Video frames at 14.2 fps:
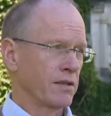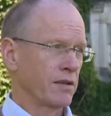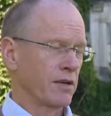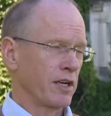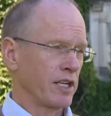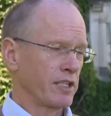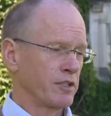
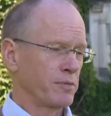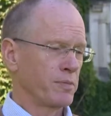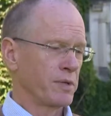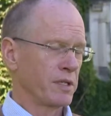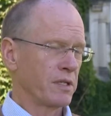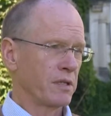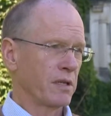there has
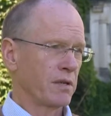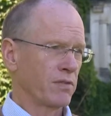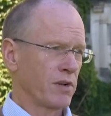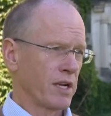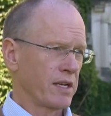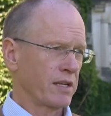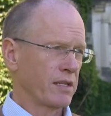been a
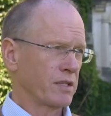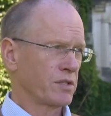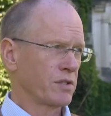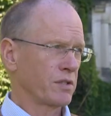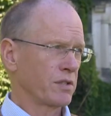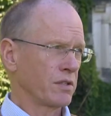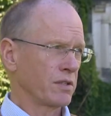
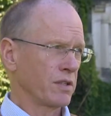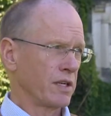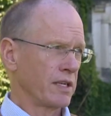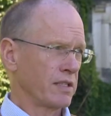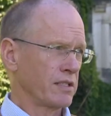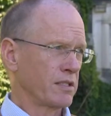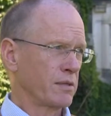recognition that there
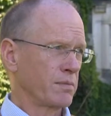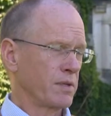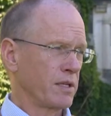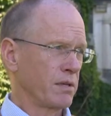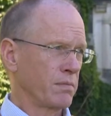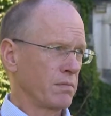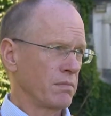has to
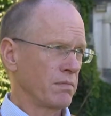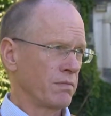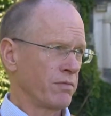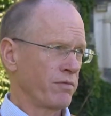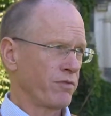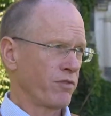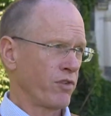be
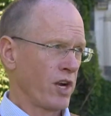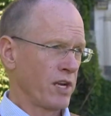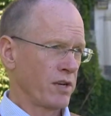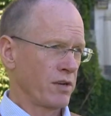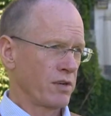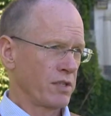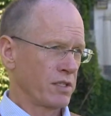
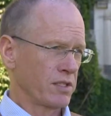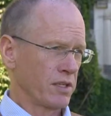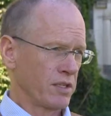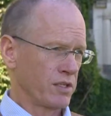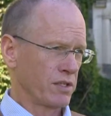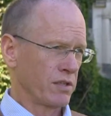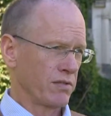franker
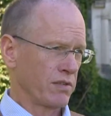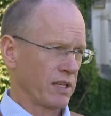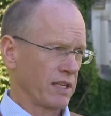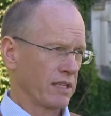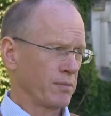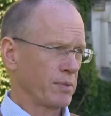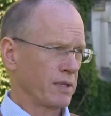discussion of
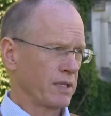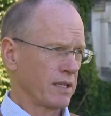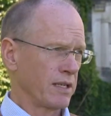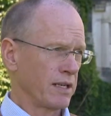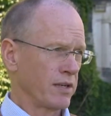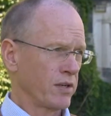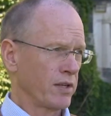that, but
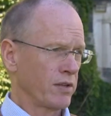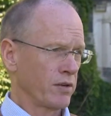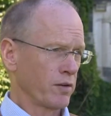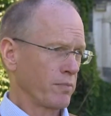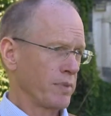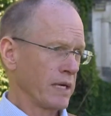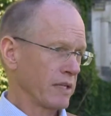clearly
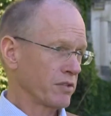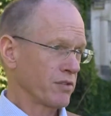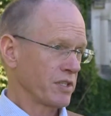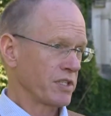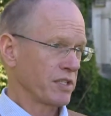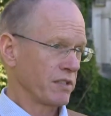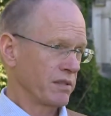there are
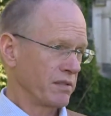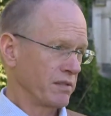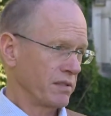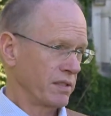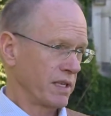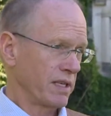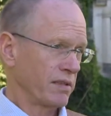boundaries at,
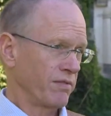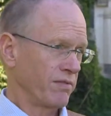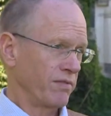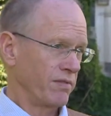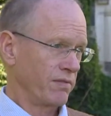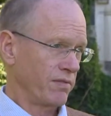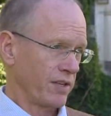at
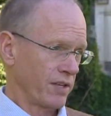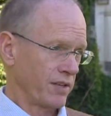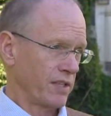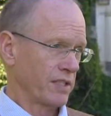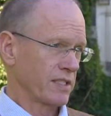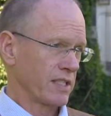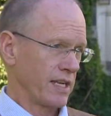
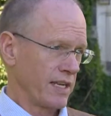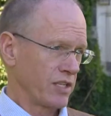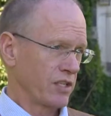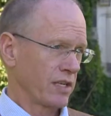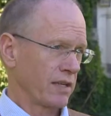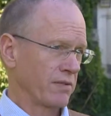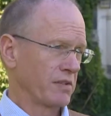various
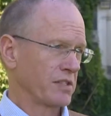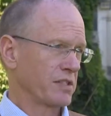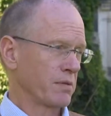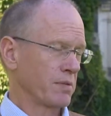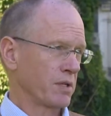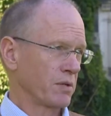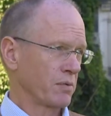age levels
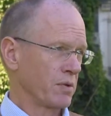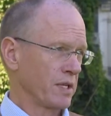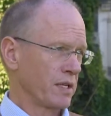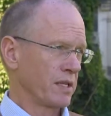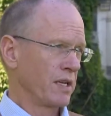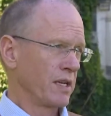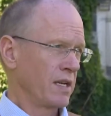about what